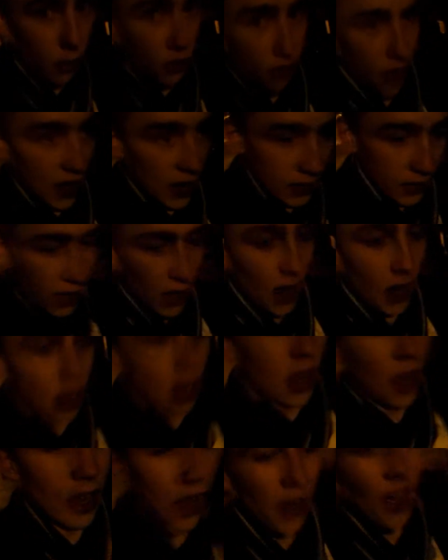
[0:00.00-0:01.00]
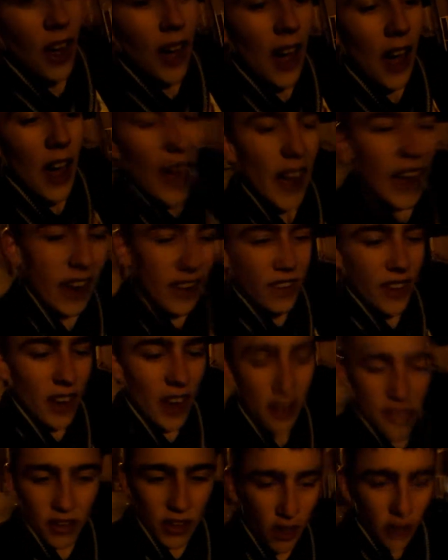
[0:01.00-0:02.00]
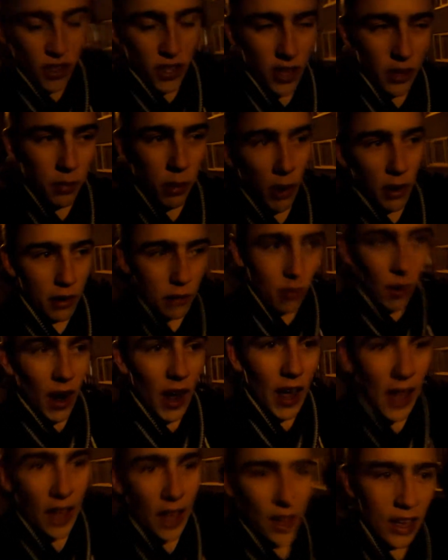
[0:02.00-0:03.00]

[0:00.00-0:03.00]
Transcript: with that. And I haven't got to the point where